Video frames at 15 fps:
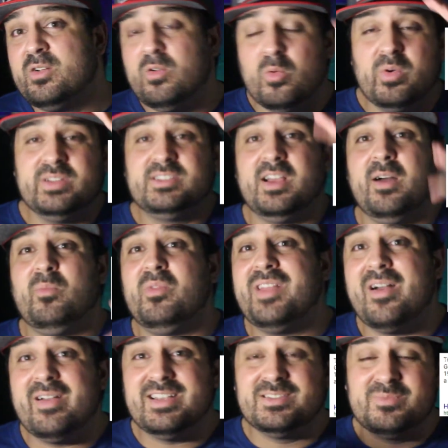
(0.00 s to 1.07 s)
Google went up. Well,
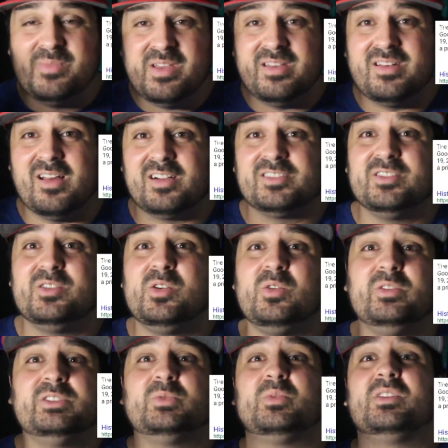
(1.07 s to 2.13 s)
now his $1 million in
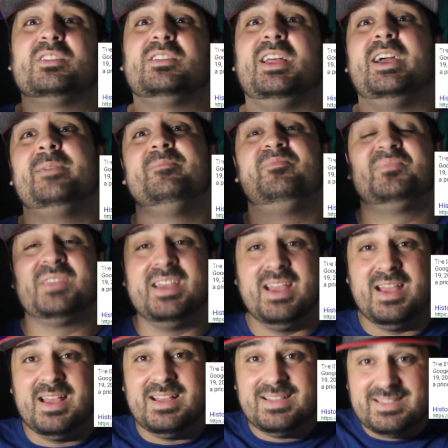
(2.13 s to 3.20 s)
Google is worth like
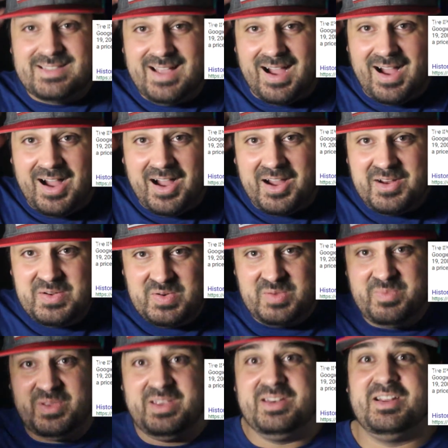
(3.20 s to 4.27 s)

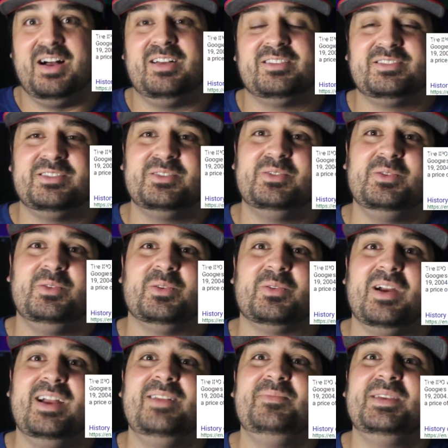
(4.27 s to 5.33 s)
$100 million in Google,
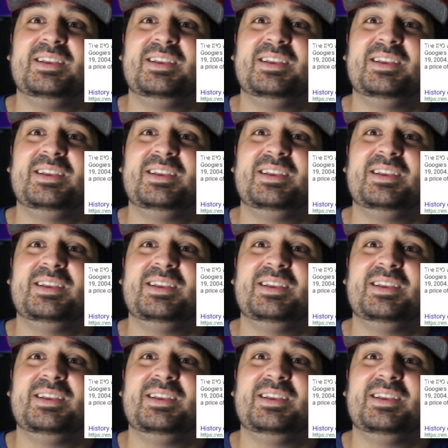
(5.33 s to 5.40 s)
right?